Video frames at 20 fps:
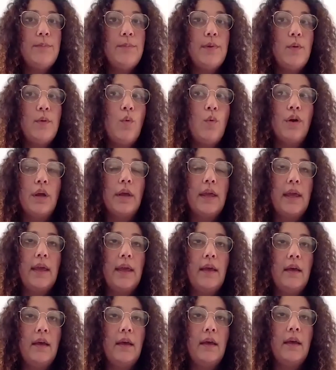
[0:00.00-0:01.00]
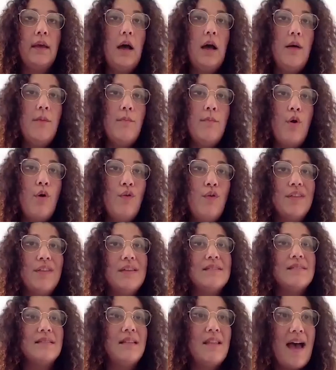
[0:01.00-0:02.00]
been working over
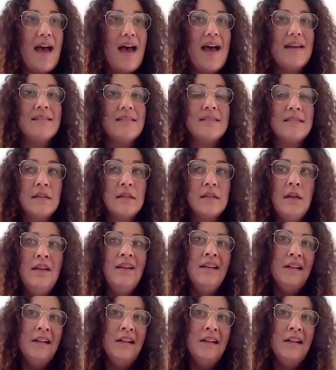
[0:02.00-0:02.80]
this last